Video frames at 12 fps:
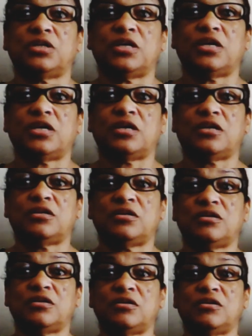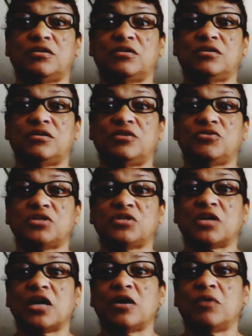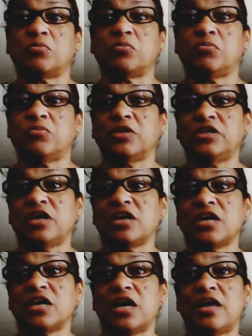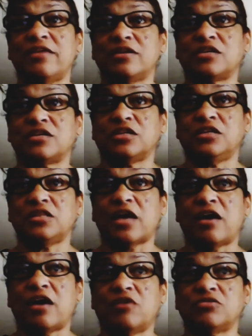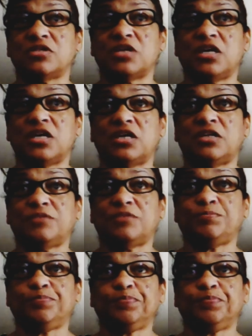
and there was a young guy that cleaned the house and